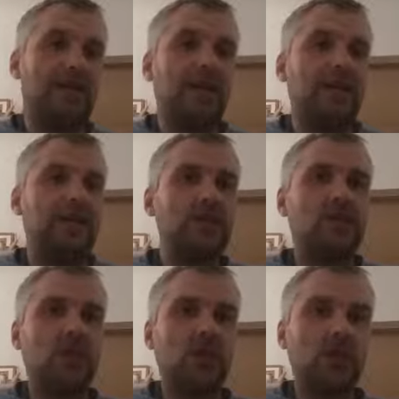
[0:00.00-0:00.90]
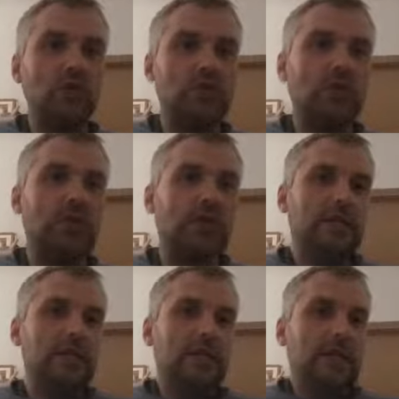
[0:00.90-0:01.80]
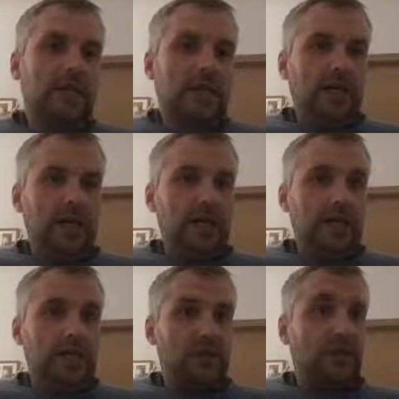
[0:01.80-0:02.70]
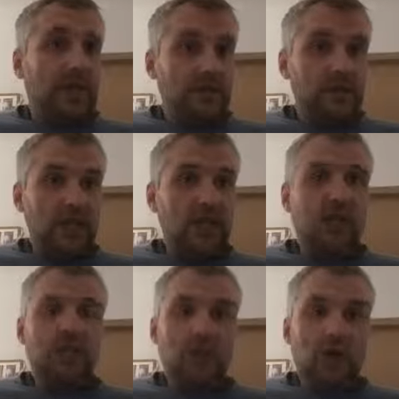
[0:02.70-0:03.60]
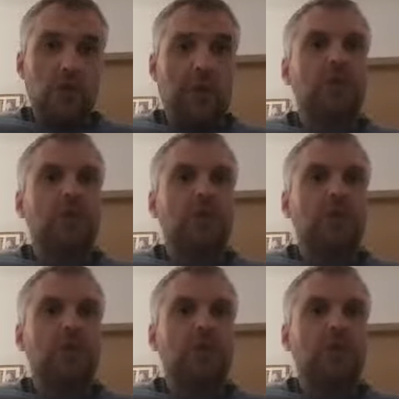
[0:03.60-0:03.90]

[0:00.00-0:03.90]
no matter it snows, it is icy or so,